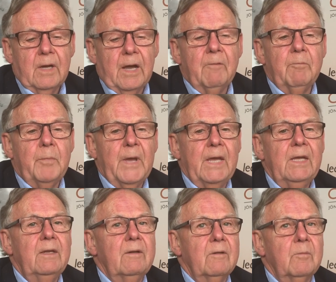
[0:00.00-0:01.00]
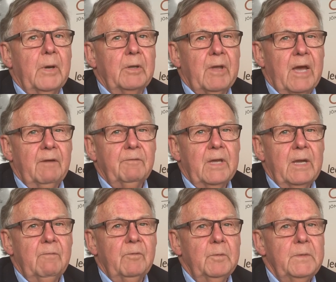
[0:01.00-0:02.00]
I paid about half
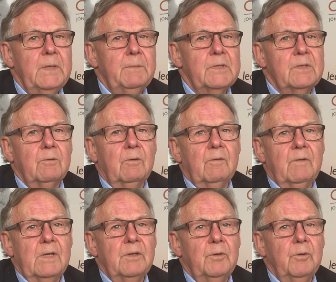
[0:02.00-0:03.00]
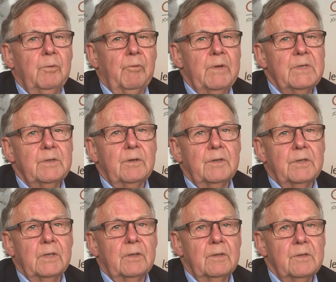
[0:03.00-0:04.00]
time from JIBS to continue doing research
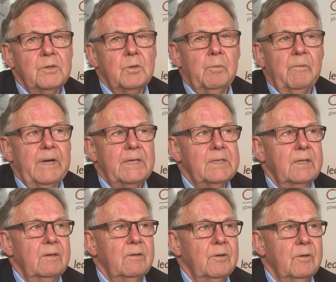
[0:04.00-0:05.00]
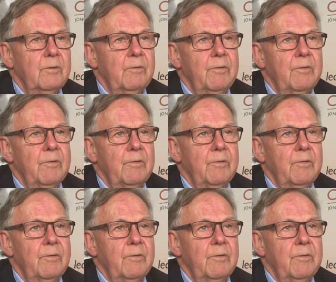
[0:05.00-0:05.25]
and supervising the